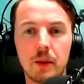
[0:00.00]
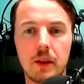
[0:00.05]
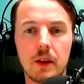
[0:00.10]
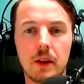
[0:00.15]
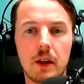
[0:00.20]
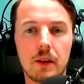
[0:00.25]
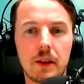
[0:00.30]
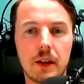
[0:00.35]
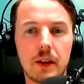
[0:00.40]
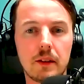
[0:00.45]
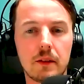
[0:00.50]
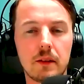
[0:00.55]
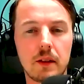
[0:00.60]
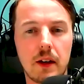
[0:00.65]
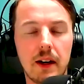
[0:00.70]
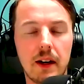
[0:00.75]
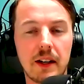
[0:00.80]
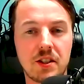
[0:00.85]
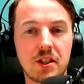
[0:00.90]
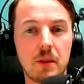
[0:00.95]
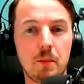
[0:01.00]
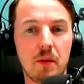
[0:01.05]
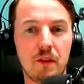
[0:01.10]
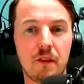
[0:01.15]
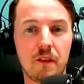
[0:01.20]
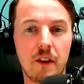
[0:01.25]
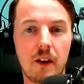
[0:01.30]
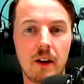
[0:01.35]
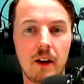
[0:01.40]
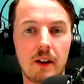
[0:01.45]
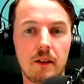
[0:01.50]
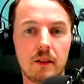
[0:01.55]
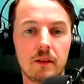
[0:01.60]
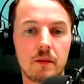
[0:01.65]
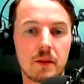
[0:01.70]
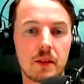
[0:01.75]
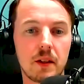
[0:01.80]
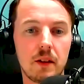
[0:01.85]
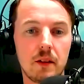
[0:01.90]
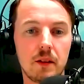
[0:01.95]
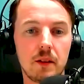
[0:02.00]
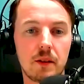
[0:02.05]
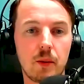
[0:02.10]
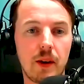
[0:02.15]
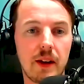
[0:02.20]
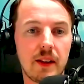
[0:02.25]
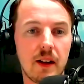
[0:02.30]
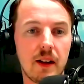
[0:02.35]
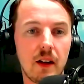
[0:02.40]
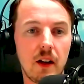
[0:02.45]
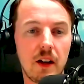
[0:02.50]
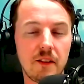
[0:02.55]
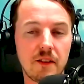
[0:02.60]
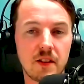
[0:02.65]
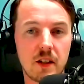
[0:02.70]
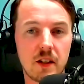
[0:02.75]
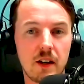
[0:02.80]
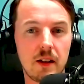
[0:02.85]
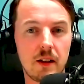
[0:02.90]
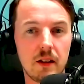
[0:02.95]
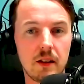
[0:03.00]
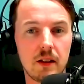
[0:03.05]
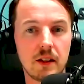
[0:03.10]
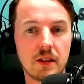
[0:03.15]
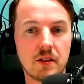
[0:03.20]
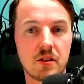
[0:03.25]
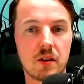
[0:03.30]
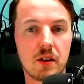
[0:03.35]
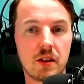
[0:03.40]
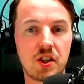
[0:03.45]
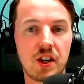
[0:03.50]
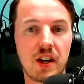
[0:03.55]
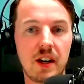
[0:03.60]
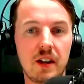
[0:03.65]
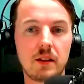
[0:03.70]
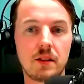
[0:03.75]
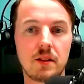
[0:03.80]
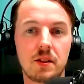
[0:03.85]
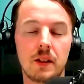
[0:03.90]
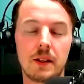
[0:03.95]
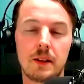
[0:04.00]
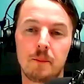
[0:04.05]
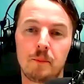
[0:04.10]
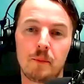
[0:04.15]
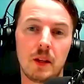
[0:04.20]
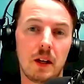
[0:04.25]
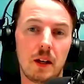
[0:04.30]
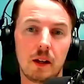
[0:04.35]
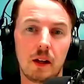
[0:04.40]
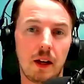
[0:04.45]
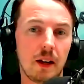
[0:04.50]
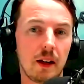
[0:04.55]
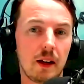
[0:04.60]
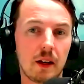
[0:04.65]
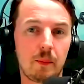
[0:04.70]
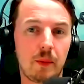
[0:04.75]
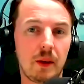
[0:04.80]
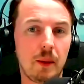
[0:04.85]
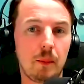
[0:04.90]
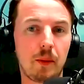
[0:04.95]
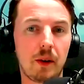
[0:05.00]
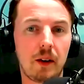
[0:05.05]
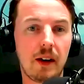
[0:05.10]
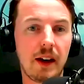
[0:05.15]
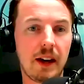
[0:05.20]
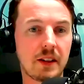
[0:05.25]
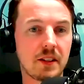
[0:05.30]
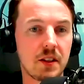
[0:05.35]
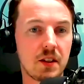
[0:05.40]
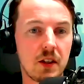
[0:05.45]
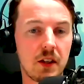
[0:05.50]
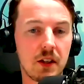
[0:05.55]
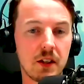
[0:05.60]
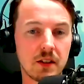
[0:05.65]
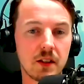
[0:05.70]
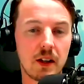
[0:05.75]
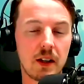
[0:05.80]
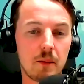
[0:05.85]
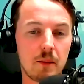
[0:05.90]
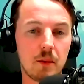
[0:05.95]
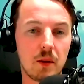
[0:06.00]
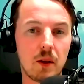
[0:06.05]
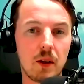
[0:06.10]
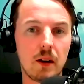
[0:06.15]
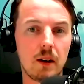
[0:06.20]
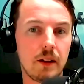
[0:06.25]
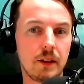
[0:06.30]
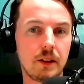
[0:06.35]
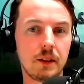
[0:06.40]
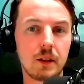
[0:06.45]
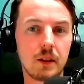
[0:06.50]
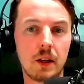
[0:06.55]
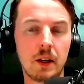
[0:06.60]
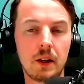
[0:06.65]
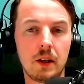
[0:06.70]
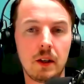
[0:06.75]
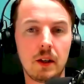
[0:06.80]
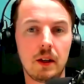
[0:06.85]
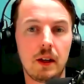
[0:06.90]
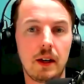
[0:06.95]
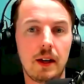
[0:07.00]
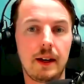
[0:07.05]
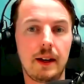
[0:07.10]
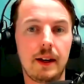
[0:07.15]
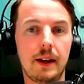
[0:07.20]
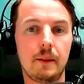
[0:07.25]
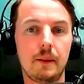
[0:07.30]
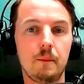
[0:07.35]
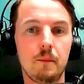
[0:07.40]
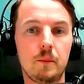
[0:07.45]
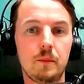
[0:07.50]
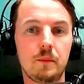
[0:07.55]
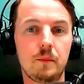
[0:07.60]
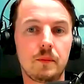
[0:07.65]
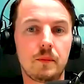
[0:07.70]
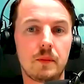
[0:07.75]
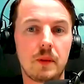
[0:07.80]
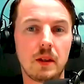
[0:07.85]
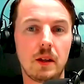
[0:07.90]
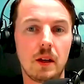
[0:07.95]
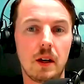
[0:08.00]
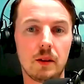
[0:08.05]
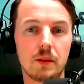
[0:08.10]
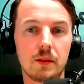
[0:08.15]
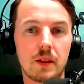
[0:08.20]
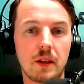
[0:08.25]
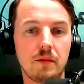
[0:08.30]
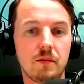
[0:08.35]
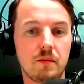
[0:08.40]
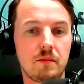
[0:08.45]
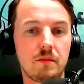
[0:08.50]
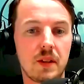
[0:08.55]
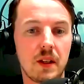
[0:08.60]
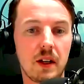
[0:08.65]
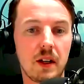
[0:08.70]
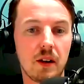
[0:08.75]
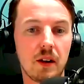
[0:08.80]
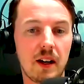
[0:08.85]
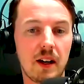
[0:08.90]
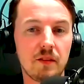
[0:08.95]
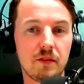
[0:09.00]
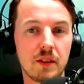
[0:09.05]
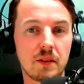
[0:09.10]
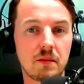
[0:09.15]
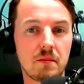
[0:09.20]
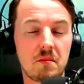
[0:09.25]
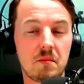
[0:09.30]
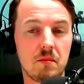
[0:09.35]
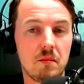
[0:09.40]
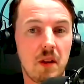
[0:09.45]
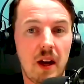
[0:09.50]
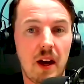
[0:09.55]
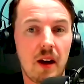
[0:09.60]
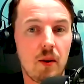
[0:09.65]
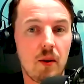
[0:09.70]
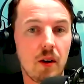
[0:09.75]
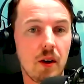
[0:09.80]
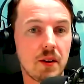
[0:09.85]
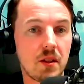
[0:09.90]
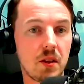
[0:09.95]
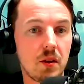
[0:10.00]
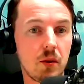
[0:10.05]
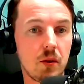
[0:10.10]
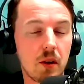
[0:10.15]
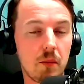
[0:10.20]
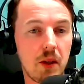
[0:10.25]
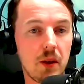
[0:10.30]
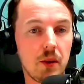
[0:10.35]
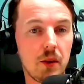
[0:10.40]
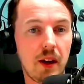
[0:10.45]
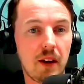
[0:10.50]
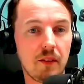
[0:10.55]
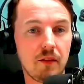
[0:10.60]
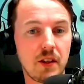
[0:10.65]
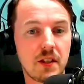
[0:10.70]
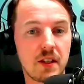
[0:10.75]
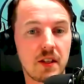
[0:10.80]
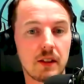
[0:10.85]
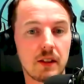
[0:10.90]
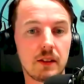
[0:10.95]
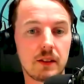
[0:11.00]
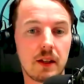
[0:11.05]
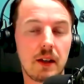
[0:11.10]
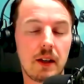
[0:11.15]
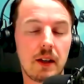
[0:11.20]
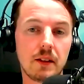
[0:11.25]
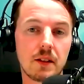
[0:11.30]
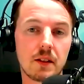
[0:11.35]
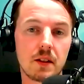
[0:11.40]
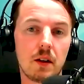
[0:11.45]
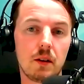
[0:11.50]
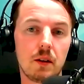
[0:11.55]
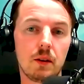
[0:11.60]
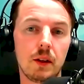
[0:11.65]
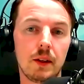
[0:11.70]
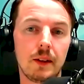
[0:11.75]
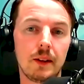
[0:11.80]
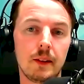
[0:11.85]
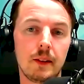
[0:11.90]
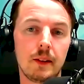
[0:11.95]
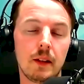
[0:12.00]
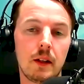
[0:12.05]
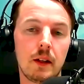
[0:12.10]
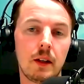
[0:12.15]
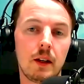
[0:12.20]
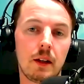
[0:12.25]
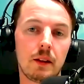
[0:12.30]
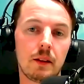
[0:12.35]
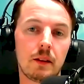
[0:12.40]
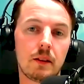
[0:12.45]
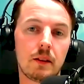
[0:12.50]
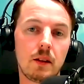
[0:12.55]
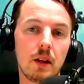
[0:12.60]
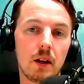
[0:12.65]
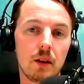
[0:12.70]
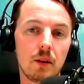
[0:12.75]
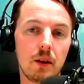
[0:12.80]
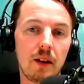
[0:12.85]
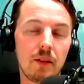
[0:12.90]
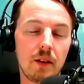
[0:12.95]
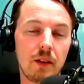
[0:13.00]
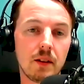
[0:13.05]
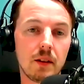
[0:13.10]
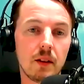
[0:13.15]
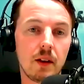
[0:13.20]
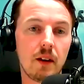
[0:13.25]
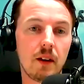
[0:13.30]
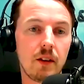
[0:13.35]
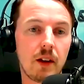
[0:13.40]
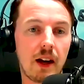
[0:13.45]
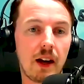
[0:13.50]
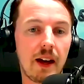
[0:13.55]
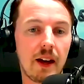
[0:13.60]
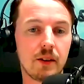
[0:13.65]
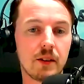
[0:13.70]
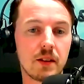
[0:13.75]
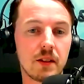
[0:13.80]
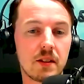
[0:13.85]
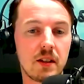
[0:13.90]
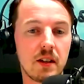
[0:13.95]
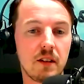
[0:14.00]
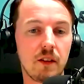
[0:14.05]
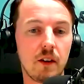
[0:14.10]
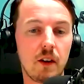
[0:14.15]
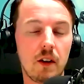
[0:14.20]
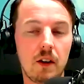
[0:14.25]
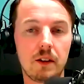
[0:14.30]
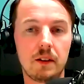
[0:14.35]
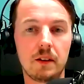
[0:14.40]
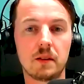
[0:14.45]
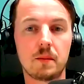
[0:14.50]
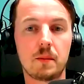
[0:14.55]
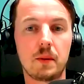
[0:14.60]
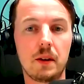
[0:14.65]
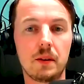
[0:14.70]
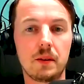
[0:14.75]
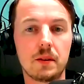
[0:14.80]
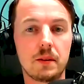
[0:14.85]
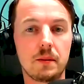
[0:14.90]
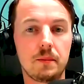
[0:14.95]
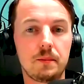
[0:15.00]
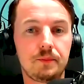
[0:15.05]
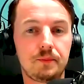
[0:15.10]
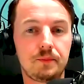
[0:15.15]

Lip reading: that they're actually preferring the way their lifestyle has sort of changed. Like a lot of people are exercising a lot more, and they don't have an hour or two commute every single day. So every cloud is a silver line, I suppose.